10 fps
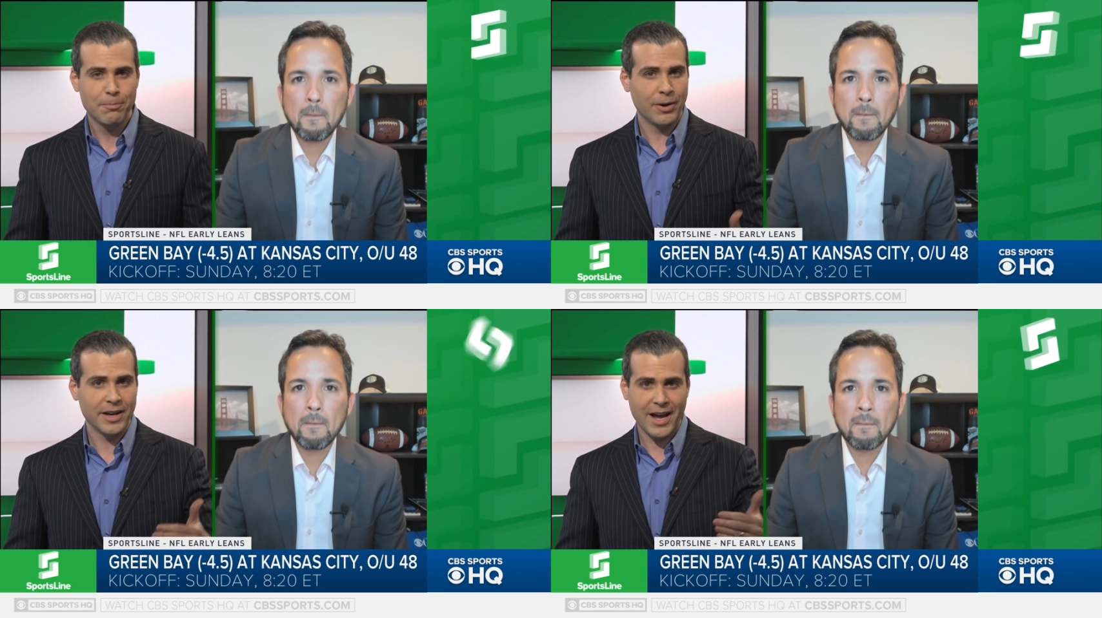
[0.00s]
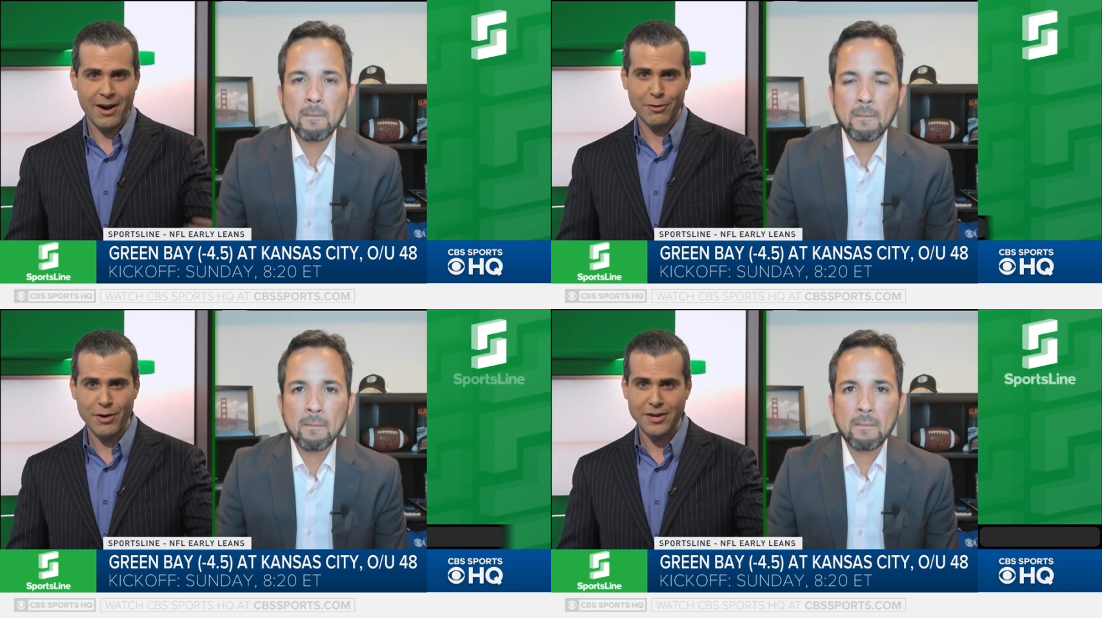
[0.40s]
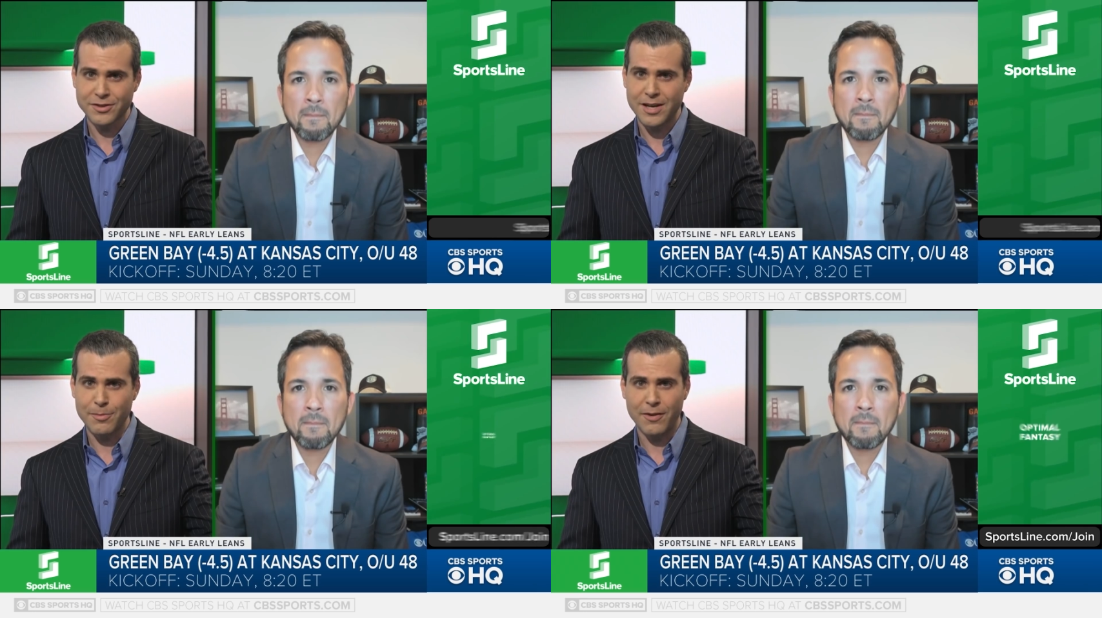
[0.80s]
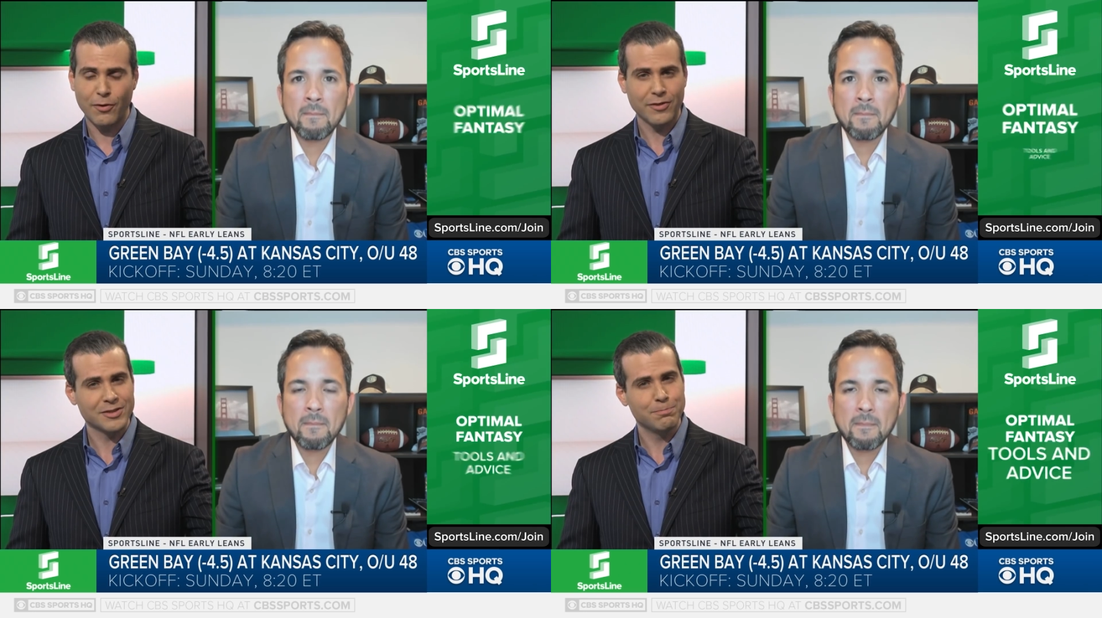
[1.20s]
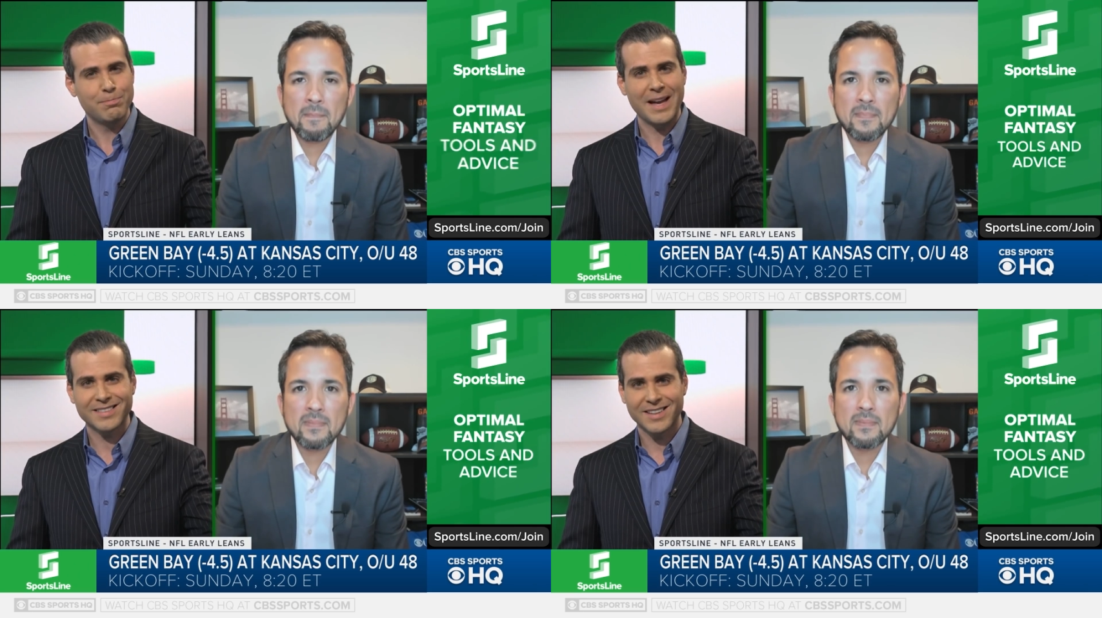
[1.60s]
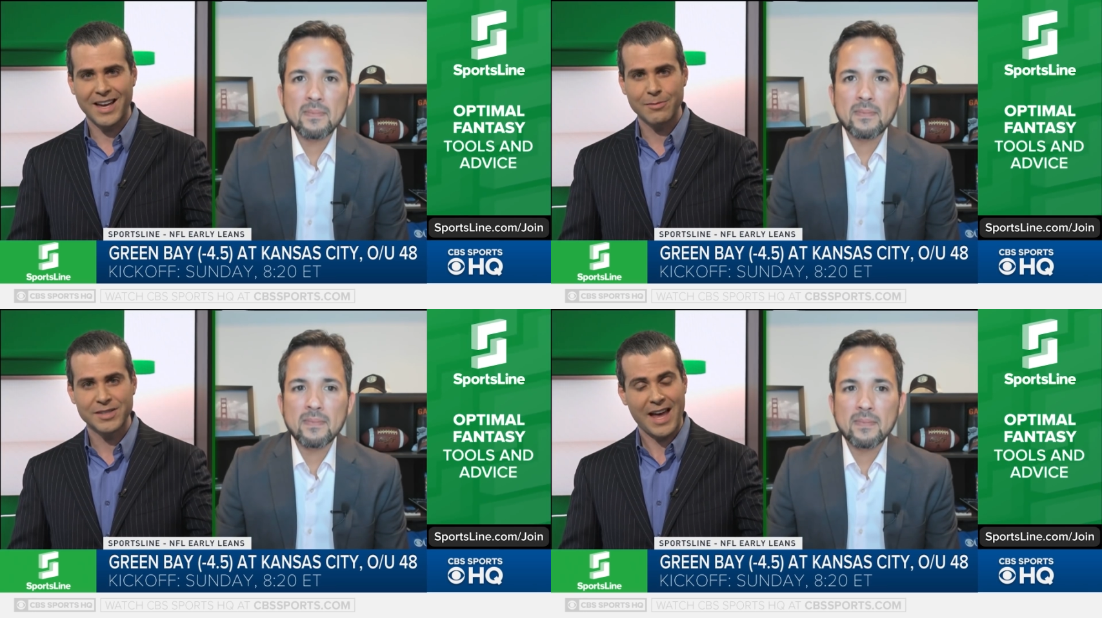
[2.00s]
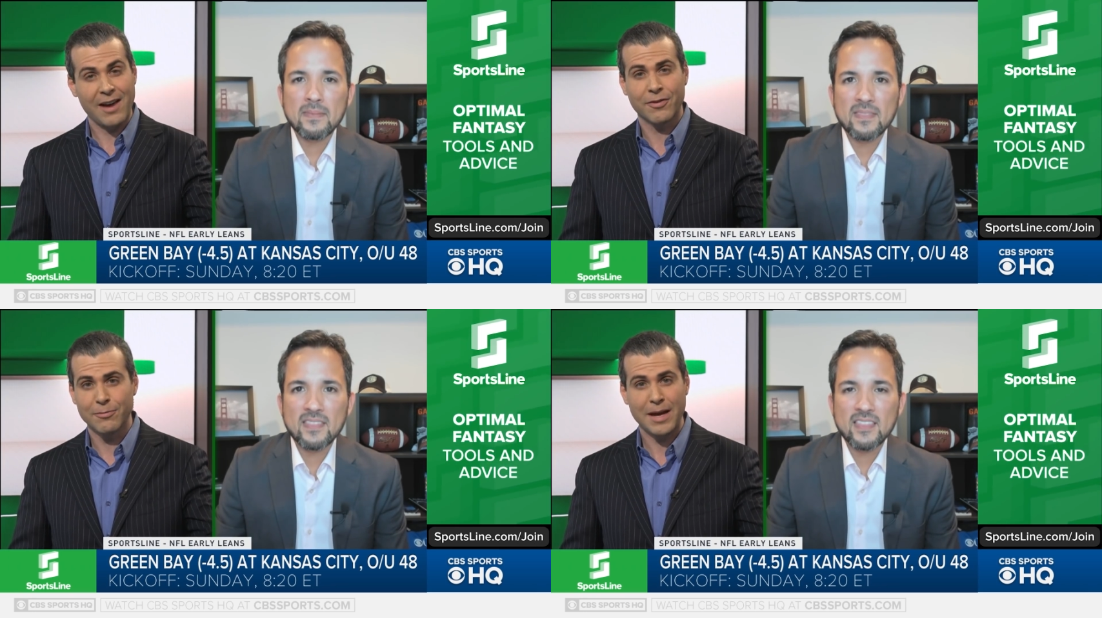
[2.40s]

Speaker 1: But Aaron Rodgers coming off one of his best games ever,